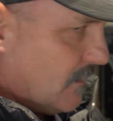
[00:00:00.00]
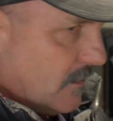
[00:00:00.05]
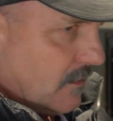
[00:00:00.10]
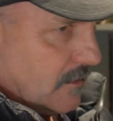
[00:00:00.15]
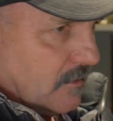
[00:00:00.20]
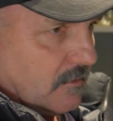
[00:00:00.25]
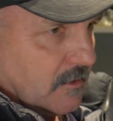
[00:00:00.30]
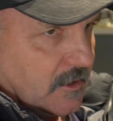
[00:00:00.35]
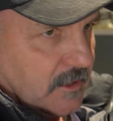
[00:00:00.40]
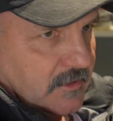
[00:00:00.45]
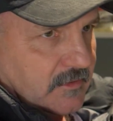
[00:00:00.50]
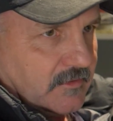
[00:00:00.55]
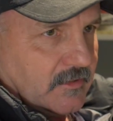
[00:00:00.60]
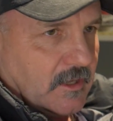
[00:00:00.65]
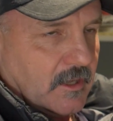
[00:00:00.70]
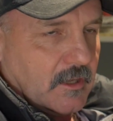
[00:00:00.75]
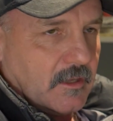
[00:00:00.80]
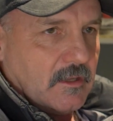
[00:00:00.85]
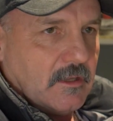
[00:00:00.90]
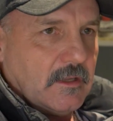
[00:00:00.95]
all right.
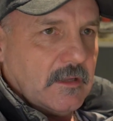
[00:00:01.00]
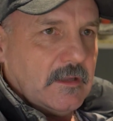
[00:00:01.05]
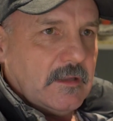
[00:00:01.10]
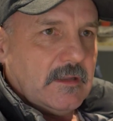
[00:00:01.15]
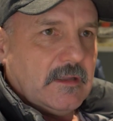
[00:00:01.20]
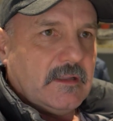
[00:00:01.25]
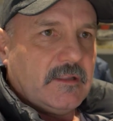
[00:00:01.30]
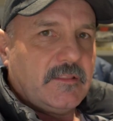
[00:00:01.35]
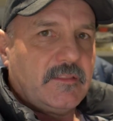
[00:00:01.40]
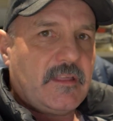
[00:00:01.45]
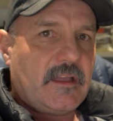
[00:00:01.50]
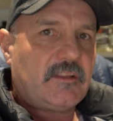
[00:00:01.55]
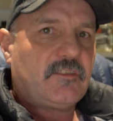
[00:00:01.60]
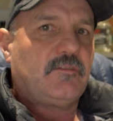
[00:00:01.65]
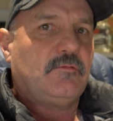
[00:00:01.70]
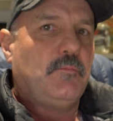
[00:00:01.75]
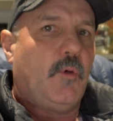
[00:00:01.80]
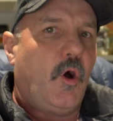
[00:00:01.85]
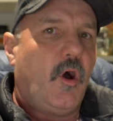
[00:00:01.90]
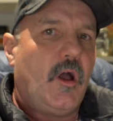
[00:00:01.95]
So,
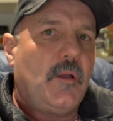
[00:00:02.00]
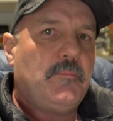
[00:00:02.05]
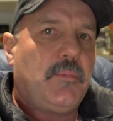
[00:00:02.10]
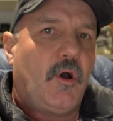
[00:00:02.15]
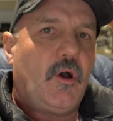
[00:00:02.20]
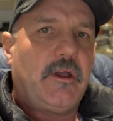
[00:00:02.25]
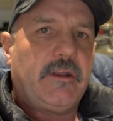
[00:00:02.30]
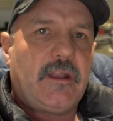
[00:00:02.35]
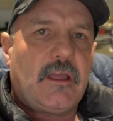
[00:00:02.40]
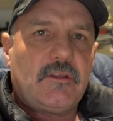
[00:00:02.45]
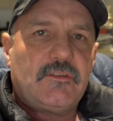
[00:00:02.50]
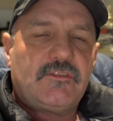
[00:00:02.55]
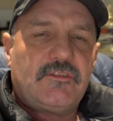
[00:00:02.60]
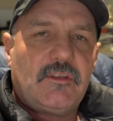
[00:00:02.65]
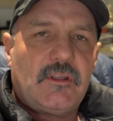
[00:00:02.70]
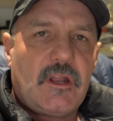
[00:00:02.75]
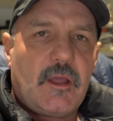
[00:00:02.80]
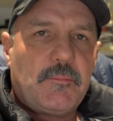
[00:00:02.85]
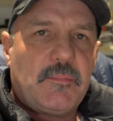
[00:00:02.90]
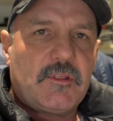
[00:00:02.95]
that's my bino
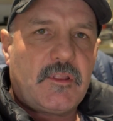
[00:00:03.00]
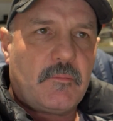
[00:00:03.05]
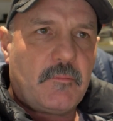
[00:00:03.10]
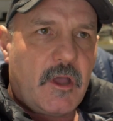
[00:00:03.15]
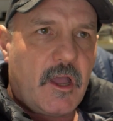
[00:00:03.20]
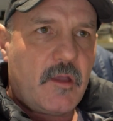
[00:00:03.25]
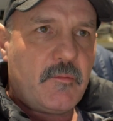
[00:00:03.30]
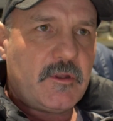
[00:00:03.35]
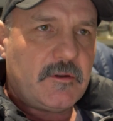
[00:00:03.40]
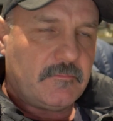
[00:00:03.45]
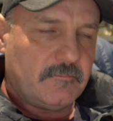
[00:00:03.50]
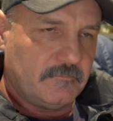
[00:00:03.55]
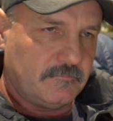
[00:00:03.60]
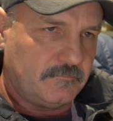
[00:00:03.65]
setup at the moment.